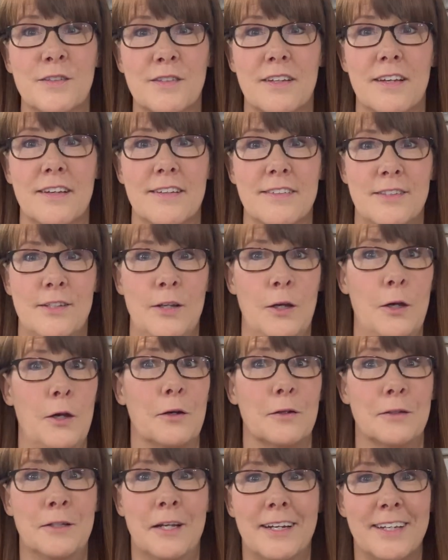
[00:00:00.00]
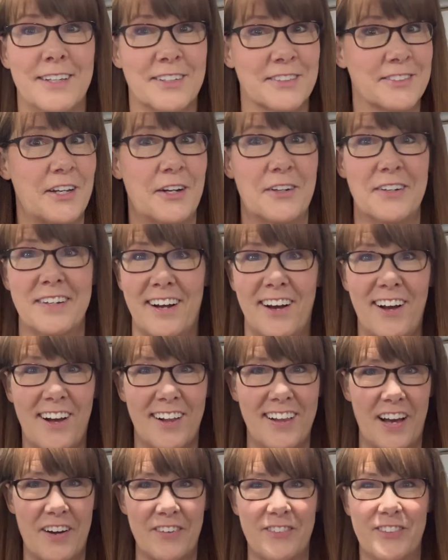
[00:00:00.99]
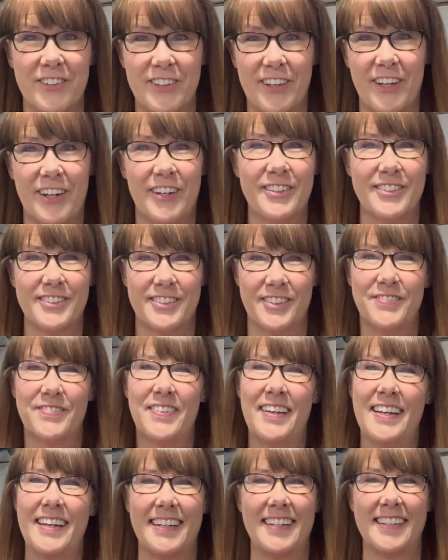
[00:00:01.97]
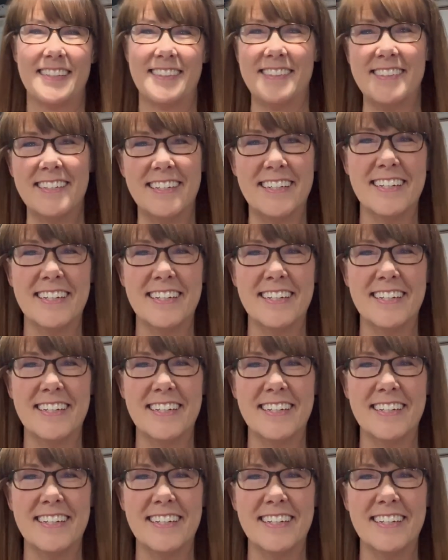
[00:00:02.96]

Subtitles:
because you'll know it all after those. Oh my goodness.